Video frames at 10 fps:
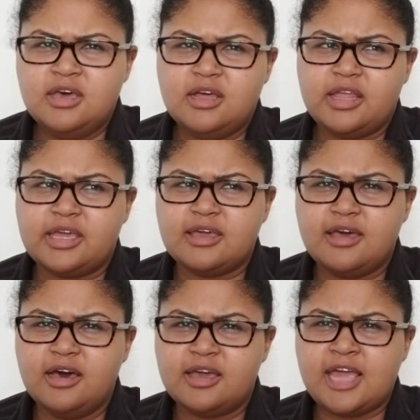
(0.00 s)
like
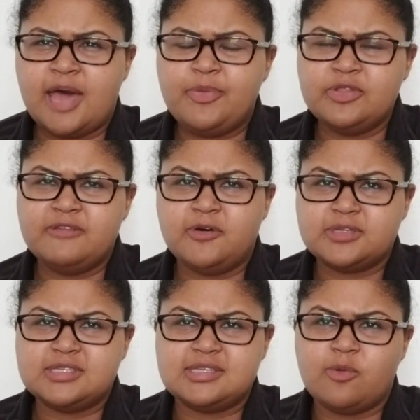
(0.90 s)
cap only
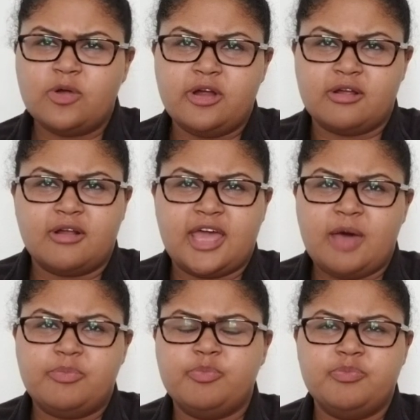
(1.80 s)
focuses on work or
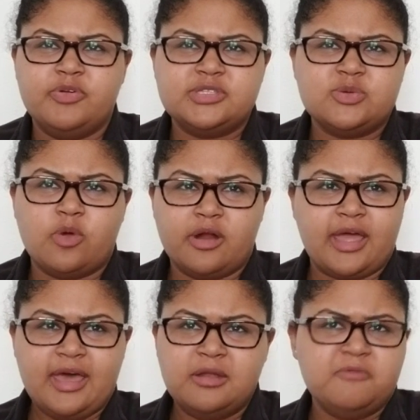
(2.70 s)
cap puts work
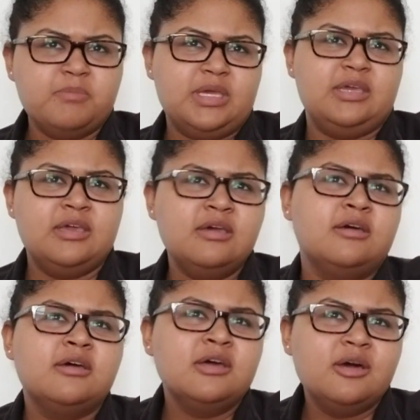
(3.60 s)
ahead of me.
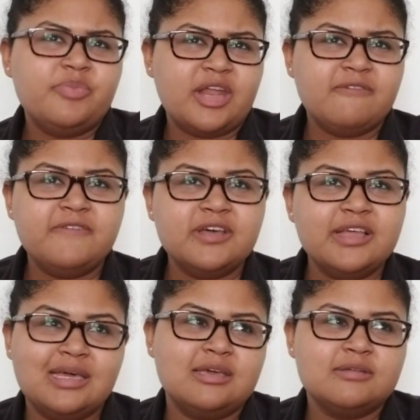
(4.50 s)
But I feel
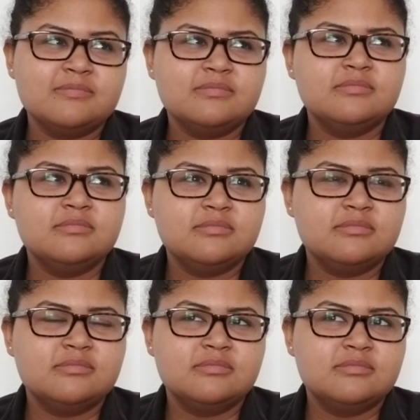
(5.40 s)
like
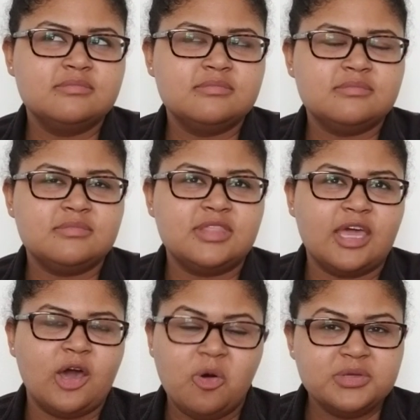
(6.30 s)

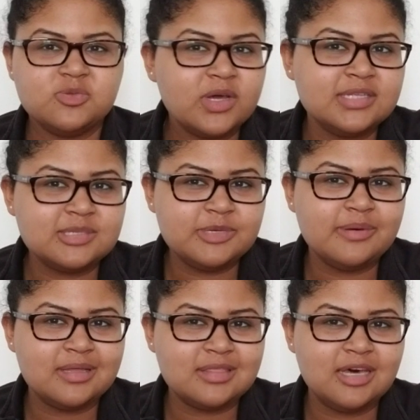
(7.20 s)
they always want it to be
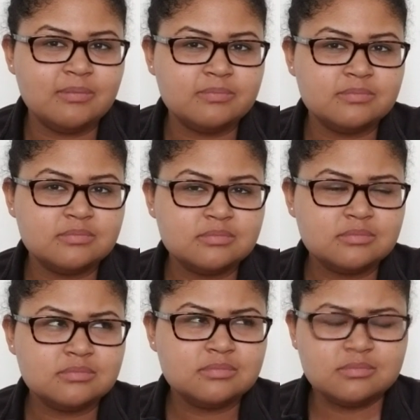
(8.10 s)
about them,
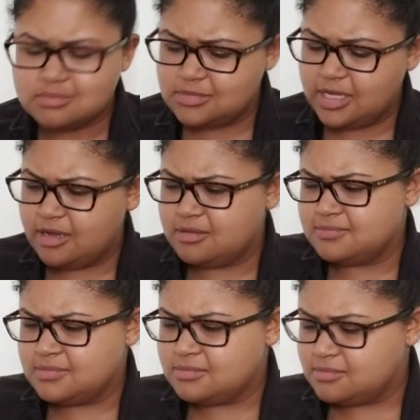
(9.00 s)
you know?
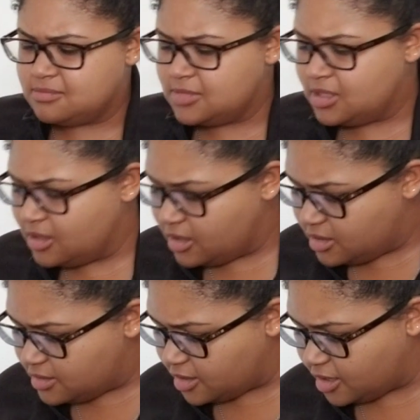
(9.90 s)

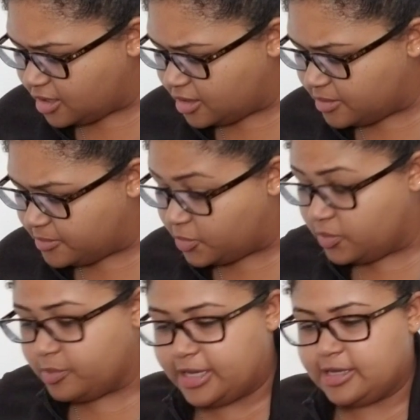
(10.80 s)
Um,
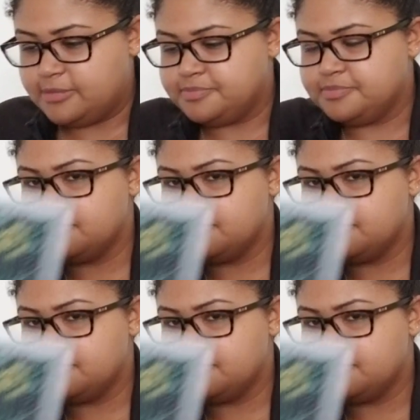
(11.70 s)
oh my.